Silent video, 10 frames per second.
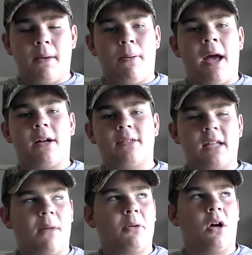Bay Packers
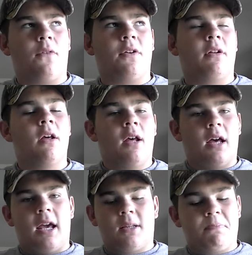topping off it.
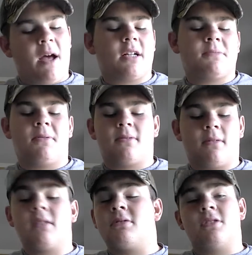I hate the Packers, but
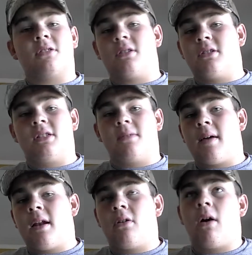they're just a good team.
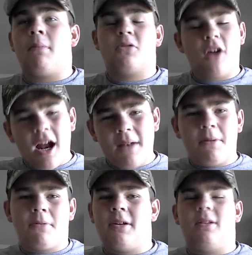I don't know. I'm trying to
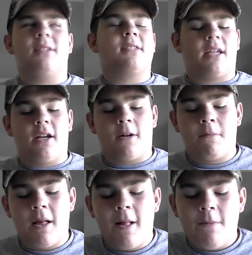be realistic
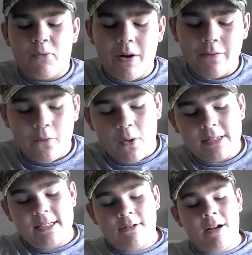here. 12-4
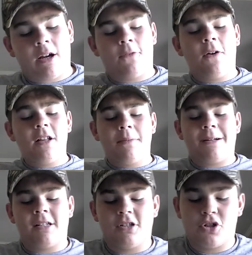is their record, followed
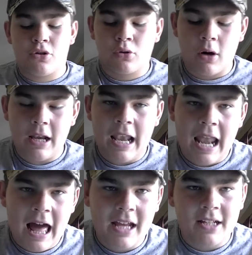by the Detroit
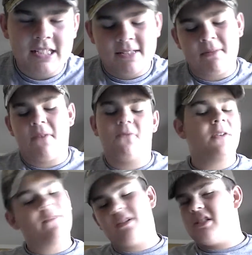Lions, my
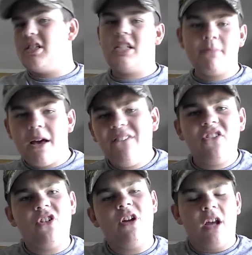favorite team
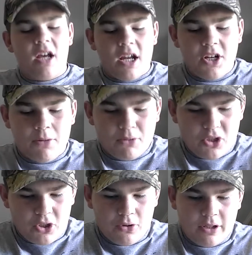ever. And number
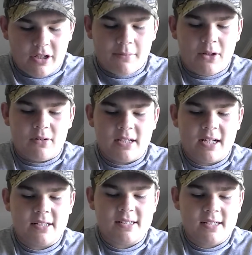2, they're going to be going
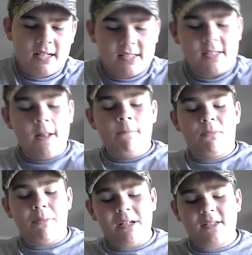10-6.
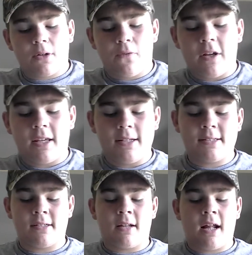The Minnesota
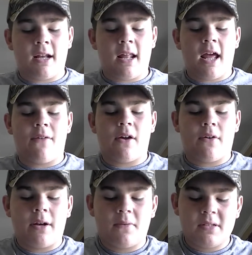Vikings are not going to have that
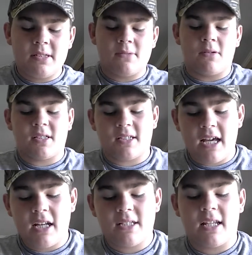great of a season once
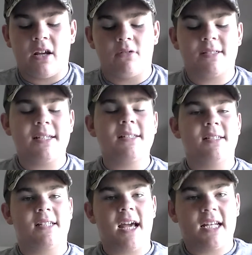again, as they go
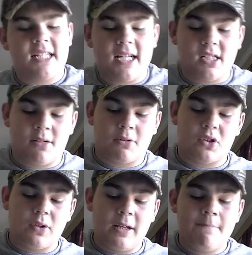6-10 to take
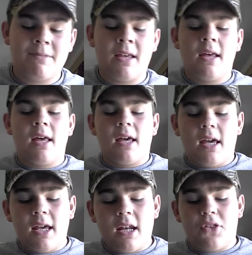number 3.
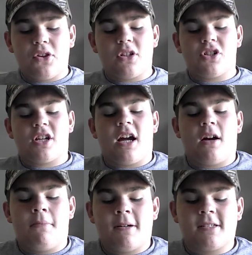And I think the
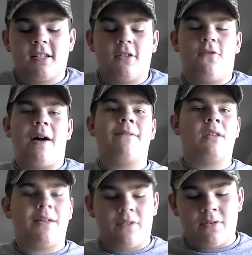Chicago Bears are going to go
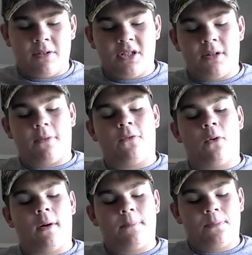5-11 and reach number
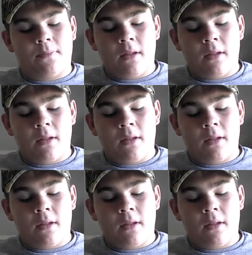4.